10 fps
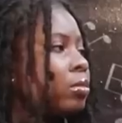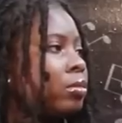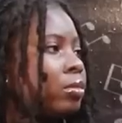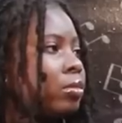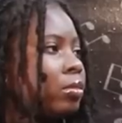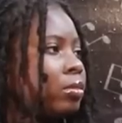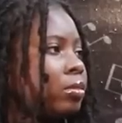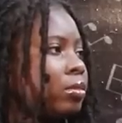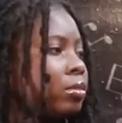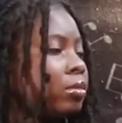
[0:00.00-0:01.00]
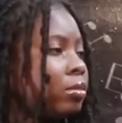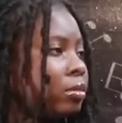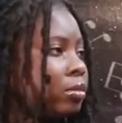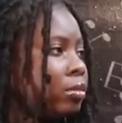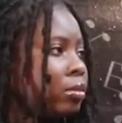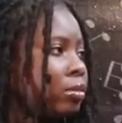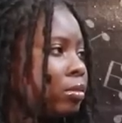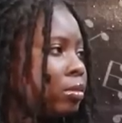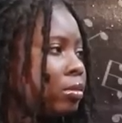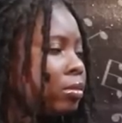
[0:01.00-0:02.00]

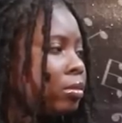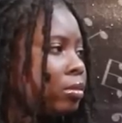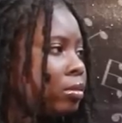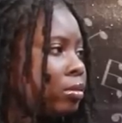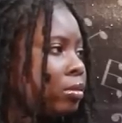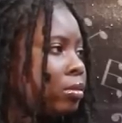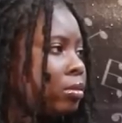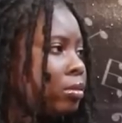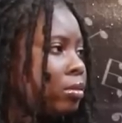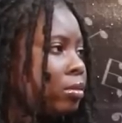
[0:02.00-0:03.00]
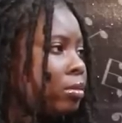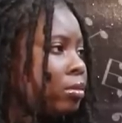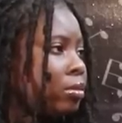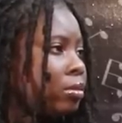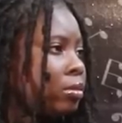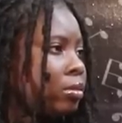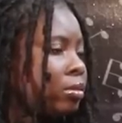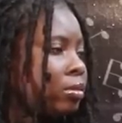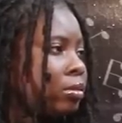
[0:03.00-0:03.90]
This person isn't speaking.